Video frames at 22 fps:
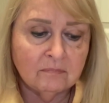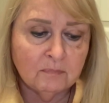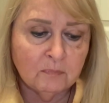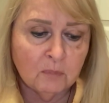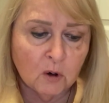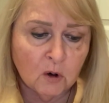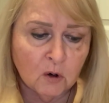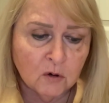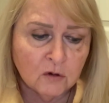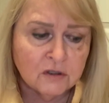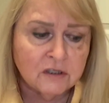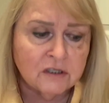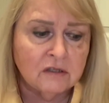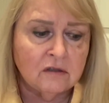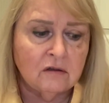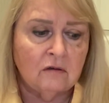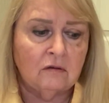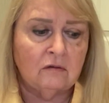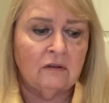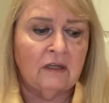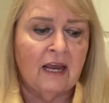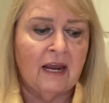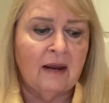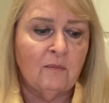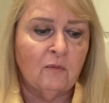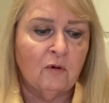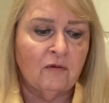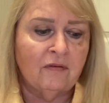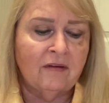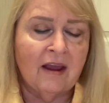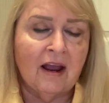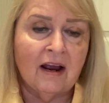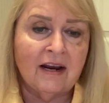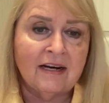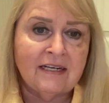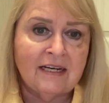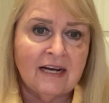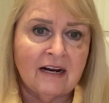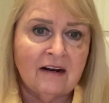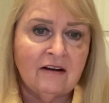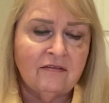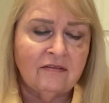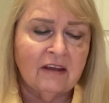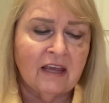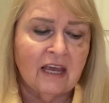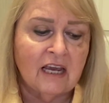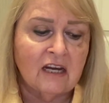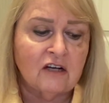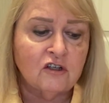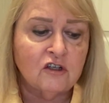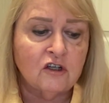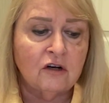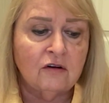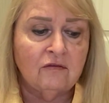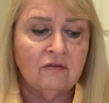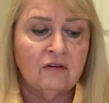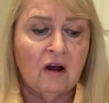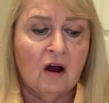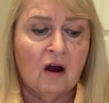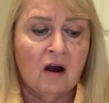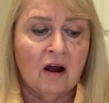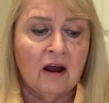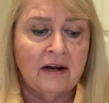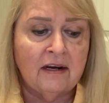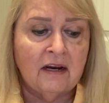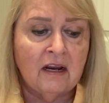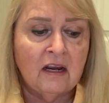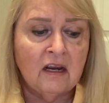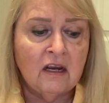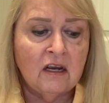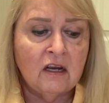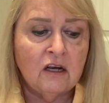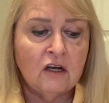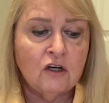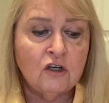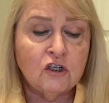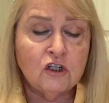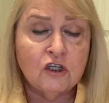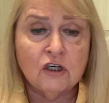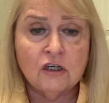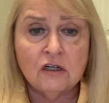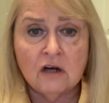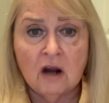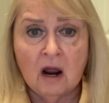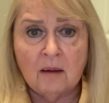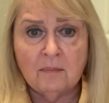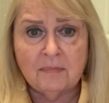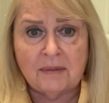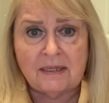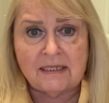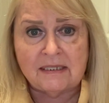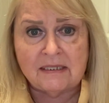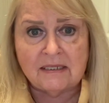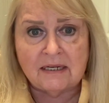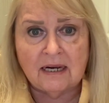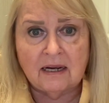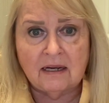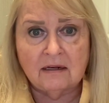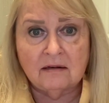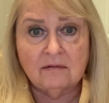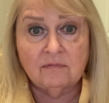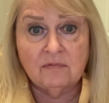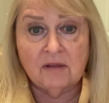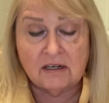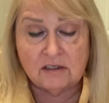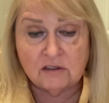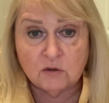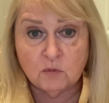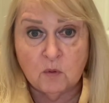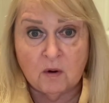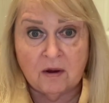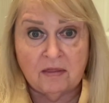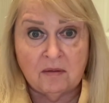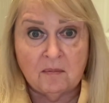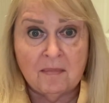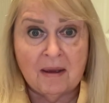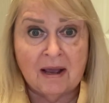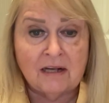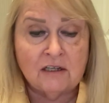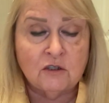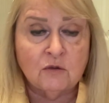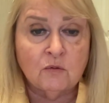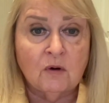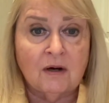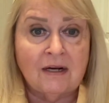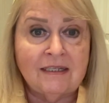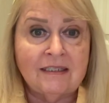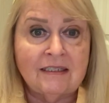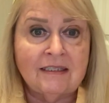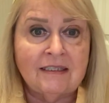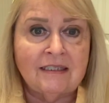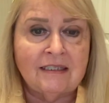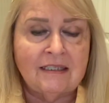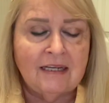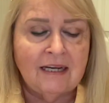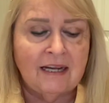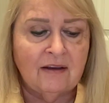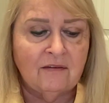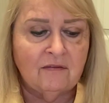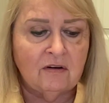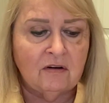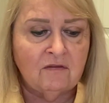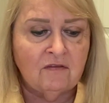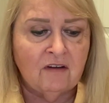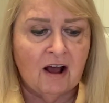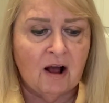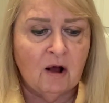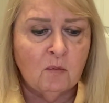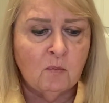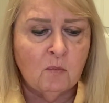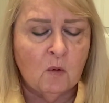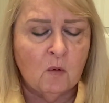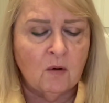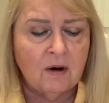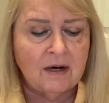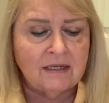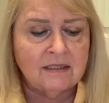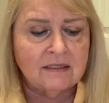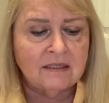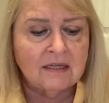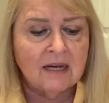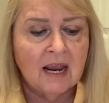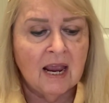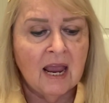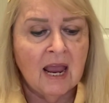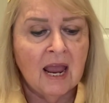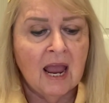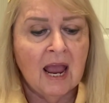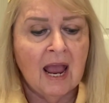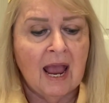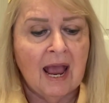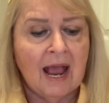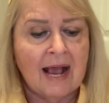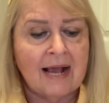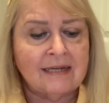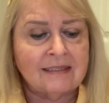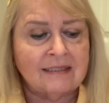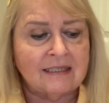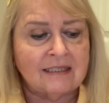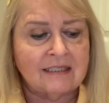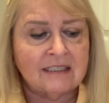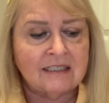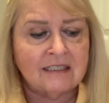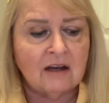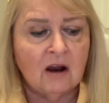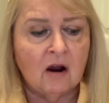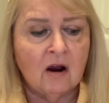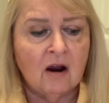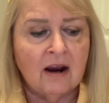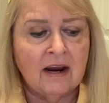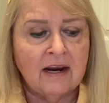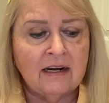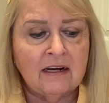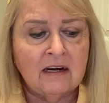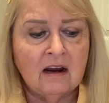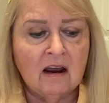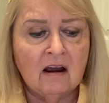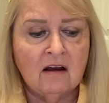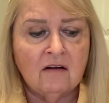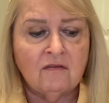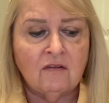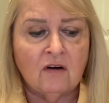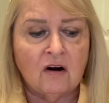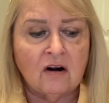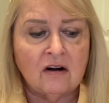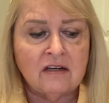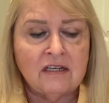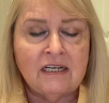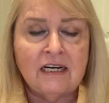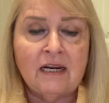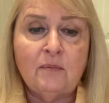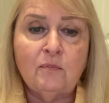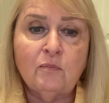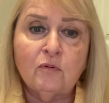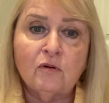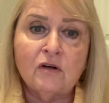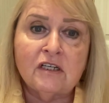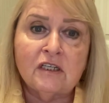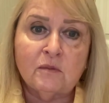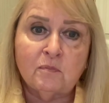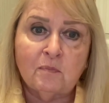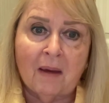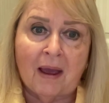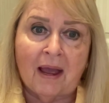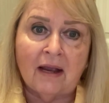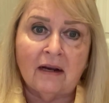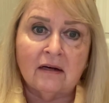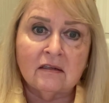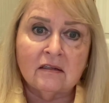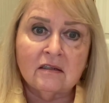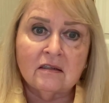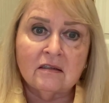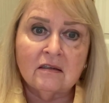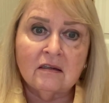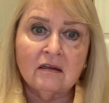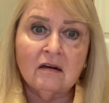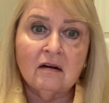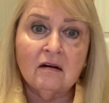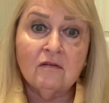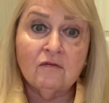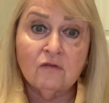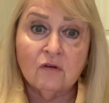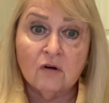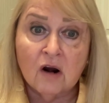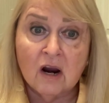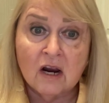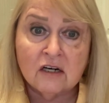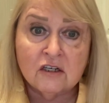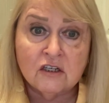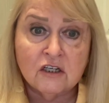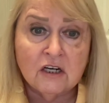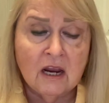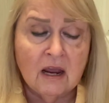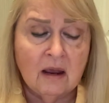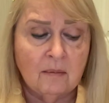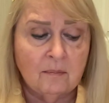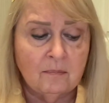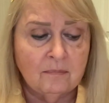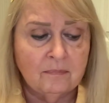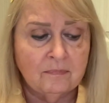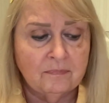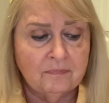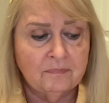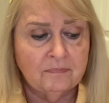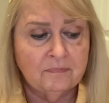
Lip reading: personal name or the identification of God should not be said. That's why the Masoretes didn't give it vowel points, as a sign of our deep respect for Hashem.